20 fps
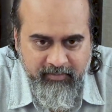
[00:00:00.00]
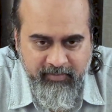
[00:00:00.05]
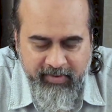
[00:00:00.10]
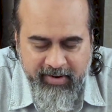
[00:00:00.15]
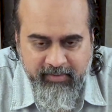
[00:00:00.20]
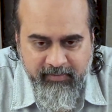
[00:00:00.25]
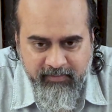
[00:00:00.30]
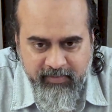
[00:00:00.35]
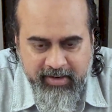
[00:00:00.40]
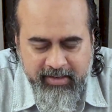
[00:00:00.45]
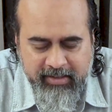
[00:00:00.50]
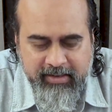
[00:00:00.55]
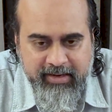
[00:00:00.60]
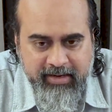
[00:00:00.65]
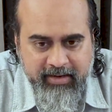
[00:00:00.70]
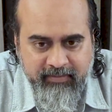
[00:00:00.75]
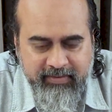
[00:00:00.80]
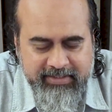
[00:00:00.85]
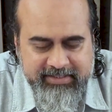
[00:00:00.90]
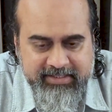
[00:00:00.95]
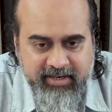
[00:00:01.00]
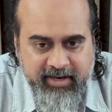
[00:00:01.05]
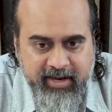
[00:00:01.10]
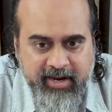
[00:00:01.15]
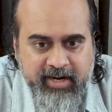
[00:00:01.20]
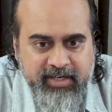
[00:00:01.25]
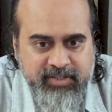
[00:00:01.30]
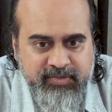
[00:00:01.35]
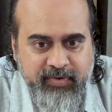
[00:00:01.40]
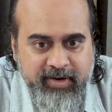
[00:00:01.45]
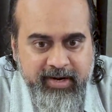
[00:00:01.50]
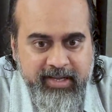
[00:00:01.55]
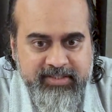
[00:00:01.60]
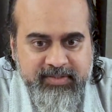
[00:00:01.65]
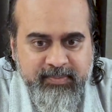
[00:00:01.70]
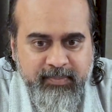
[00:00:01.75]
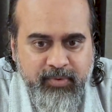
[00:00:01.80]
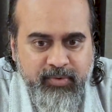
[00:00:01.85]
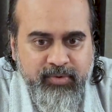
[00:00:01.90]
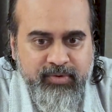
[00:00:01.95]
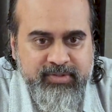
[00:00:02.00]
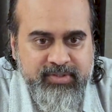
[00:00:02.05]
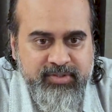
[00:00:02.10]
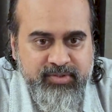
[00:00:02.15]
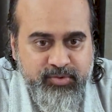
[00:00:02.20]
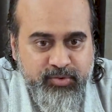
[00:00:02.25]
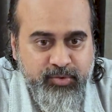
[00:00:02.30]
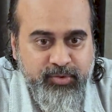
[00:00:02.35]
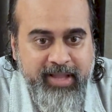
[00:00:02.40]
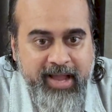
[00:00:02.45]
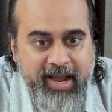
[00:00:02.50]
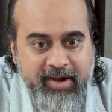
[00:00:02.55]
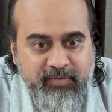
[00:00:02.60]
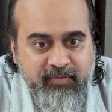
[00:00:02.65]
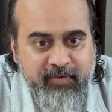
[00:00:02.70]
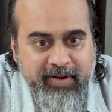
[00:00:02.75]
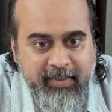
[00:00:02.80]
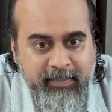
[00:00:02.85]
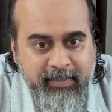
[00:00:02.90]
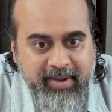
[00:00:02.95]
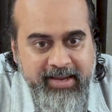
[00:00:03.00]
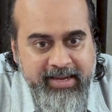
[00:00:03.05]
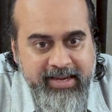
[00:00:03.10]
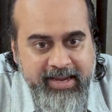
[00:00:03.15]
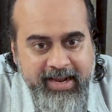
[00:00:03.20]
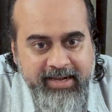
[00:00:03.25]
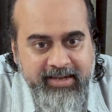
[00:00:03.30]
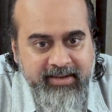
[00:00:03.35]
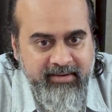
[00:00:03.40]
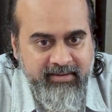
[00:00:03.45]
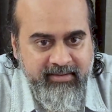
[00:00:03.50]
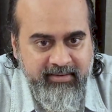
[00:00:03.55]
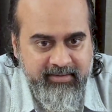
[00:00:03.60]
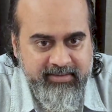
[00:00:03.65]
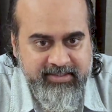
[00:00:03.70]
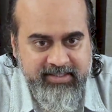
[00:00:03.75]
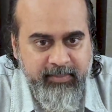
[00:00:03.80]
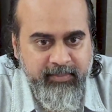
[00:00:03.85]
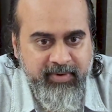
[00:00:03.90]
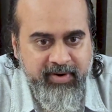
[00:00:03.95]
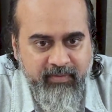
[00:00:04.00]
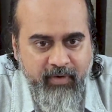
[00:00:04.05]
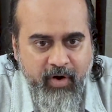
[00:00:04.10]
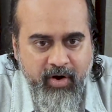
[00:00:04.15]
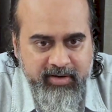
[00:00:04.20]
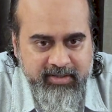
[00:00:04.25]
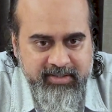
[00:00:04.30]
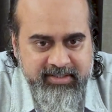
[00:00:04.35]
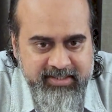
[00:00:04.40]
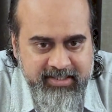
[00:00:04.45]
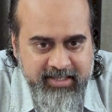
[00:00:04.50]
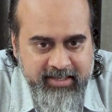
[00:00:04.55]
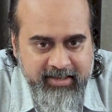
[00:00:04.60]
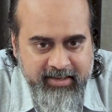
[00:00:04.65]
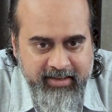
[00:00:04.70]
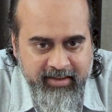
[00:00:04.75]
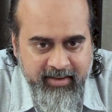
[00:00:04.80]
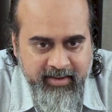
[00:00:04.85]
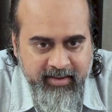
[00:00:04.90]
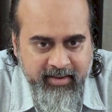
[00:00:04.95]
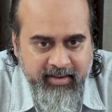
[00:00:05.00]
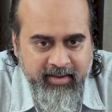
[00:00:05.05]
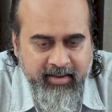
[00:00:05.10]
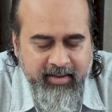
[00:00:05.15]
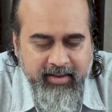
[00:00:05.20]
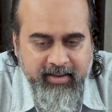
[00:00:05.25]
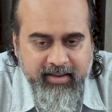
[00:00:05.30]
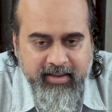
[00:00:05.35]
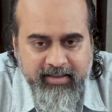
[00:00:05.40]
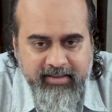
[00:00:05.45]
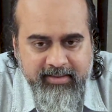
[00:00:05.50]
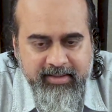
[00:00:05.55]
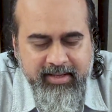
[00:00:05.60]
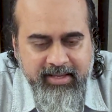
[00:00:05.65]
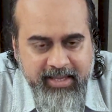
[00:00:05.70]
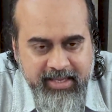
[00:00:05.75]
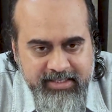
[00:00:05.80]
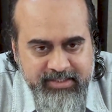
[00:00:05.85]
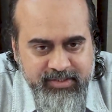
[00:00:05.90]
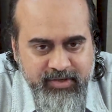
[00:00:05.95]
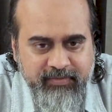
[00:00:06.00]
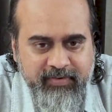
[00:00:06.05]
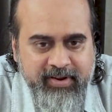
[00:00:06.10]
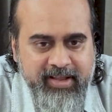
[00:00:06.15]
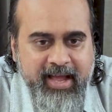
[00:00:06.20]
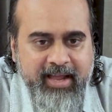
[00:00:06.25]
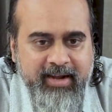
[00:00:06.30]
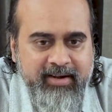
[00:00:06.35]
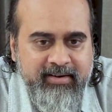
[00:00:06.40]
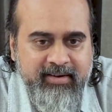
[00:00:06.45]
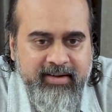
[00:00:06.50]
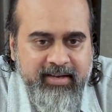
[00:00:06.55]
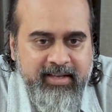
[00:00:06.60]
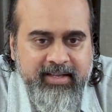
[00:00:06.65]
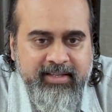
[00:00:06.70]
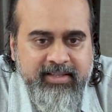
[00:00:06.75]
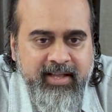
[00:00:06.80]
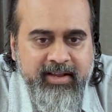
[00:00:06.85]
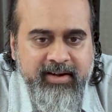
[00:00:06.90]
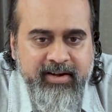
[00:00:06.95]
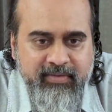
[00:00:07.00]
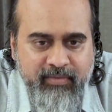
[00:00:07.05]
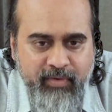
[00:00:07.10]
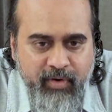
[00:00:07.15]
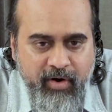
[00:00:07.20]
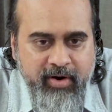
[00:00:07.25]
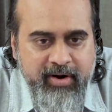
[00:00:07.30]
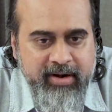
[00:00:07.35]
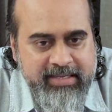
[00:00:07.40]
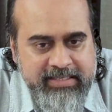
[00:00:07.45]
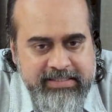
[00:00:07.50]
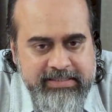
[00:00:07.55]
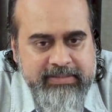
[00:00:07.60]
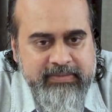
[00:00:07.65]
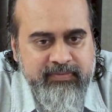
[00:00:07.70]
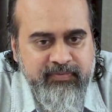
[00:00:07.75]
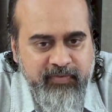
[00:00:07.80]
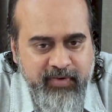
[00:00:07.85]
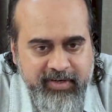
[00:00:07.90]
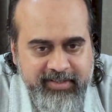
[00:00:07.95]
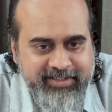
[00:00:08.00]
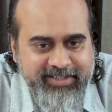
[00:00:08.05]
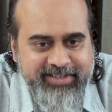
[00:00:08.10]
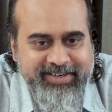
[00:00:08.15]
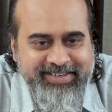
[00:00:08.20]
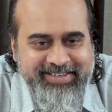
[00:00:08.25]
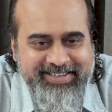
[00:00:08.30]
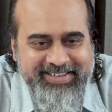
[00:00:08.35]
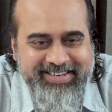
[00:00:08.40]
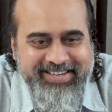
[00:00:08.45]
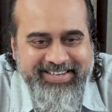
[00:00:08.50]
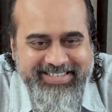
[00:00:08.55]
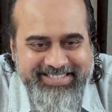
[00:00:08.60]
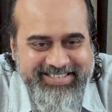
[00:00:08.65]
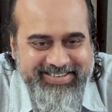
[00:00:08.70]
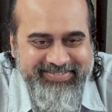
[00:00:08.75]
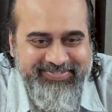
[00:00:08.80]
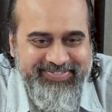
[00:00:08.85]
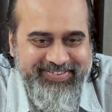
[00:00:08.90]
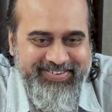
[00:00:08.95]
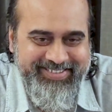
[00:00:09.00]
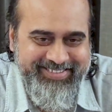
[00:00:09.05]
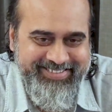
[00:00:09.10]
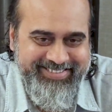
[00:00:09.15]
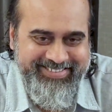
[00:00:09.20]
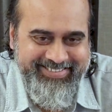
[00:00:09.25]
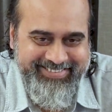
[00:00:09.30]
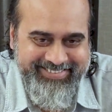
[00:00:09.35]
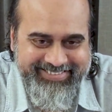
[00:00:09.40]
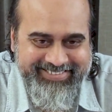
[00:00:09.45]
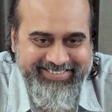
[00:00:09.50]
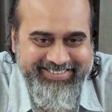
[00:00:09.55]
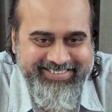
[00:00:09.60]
One investigates, one explores, so that one may get some rewards. In the case of reality, the reward is further discomfort.